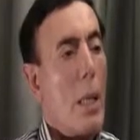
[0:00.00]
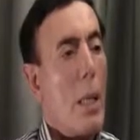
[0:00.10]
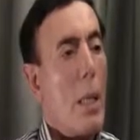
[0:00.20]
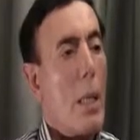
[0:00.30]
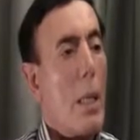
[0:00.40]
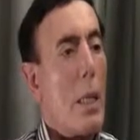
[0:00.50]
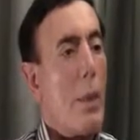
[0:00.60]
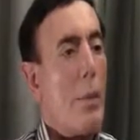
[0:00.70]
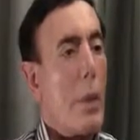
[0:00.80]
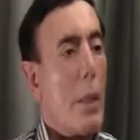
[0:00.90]

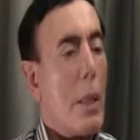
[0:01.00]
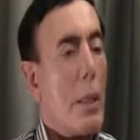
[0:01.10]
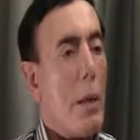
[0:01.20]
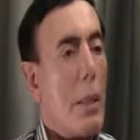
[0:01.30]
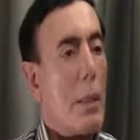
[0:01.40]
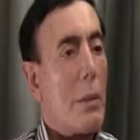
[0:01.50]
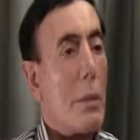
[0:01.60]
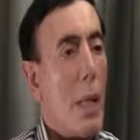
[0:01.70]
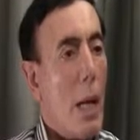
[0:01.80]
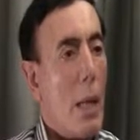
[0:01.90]
The Iranian
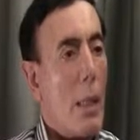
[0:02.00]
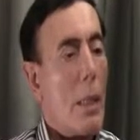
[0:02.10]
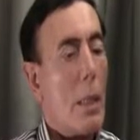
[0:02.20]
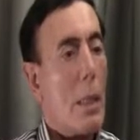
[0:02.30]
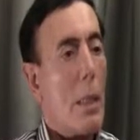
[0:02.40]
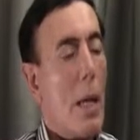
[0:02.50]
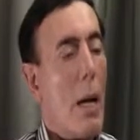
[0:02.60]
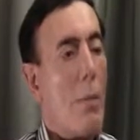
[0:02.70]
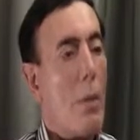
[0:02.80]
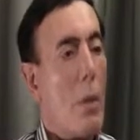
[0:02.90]
rial
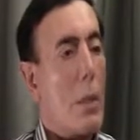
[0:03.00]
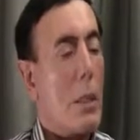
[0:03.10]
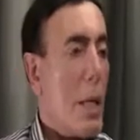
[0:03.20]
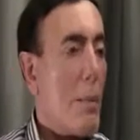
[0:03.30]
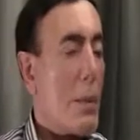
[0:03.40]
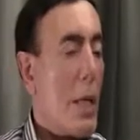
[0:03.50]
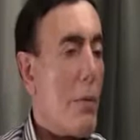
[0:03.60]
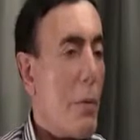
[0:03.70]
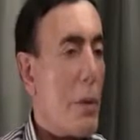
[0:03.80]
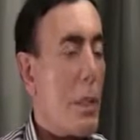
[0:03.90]
have lost, some
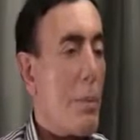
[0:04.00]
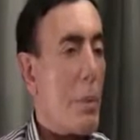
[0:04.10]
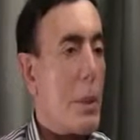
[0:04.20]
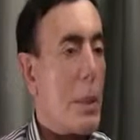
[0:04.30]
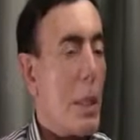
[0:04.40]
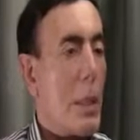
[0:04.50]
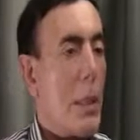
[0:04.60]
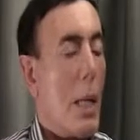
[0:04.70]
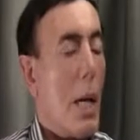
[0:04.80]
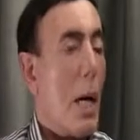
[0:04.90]
say
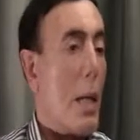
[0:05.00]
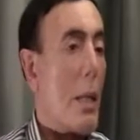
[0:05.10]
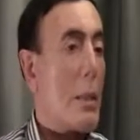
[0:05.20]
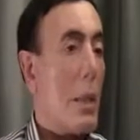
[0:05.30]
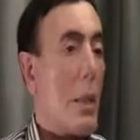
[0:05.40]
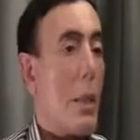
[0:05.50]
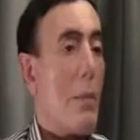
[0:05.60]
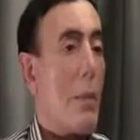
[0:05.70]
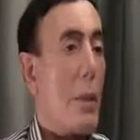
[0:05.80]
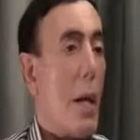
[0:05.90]
40%, others
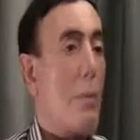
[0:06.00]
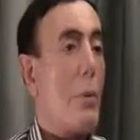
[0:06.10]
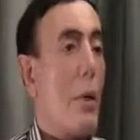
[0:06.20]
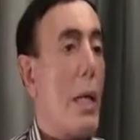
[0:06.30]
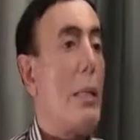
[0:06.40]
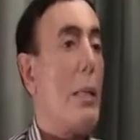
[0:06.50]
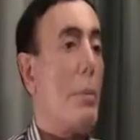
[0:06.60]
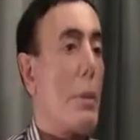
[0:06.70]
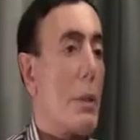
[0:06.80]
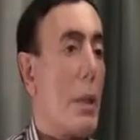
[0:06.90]
say even up to
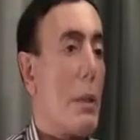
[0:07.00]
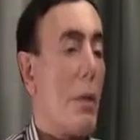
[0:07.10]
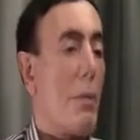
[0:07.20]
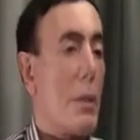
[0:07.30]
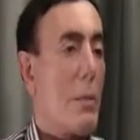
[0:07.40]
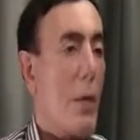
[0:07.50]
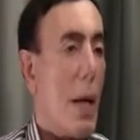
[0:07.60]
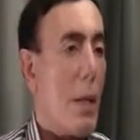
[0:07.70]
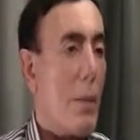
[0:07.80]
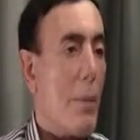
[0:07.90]
80% of its
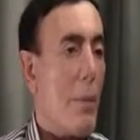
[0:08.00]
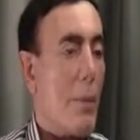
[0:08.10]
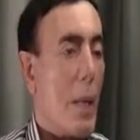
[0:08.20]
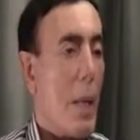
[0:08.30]
value.